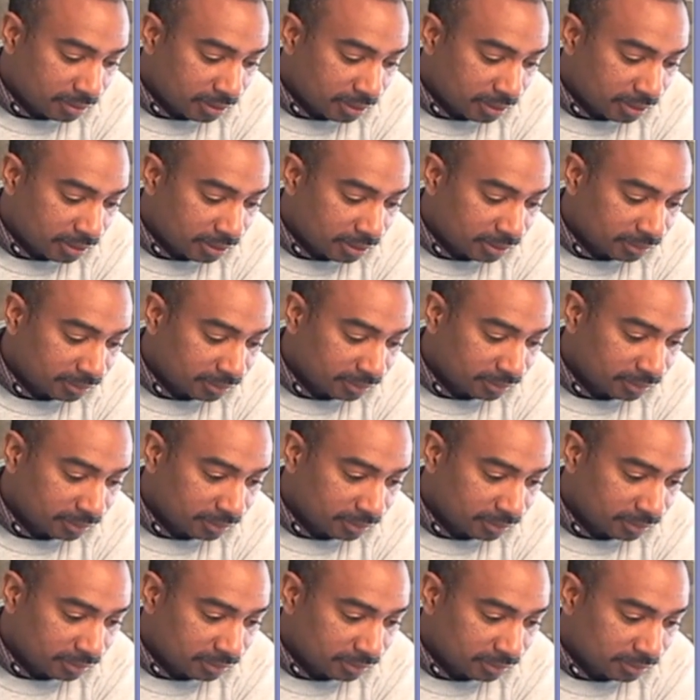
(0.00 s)
the
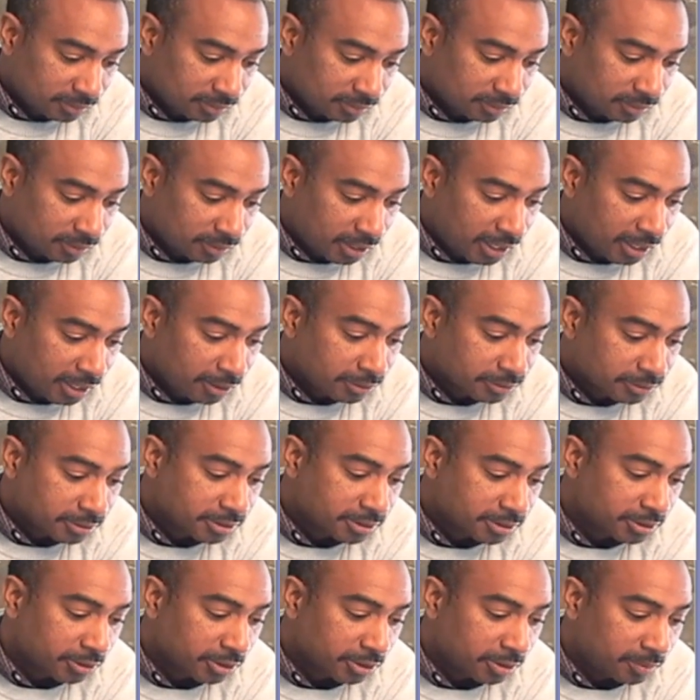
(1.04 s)
angles
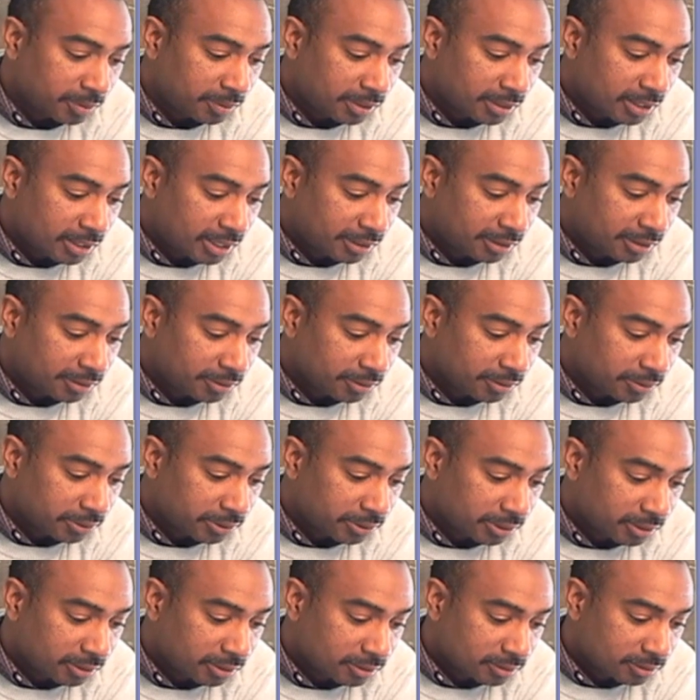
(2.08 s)
are still going to be 90
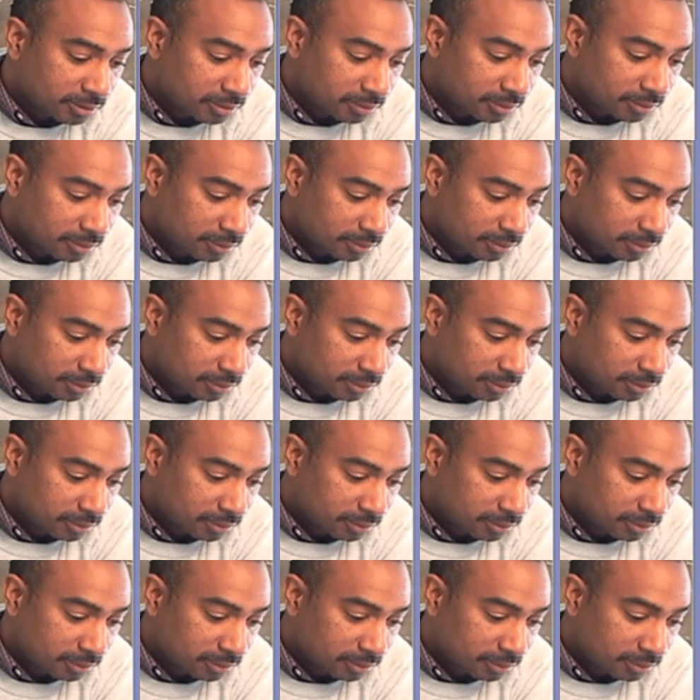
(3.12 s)
degrees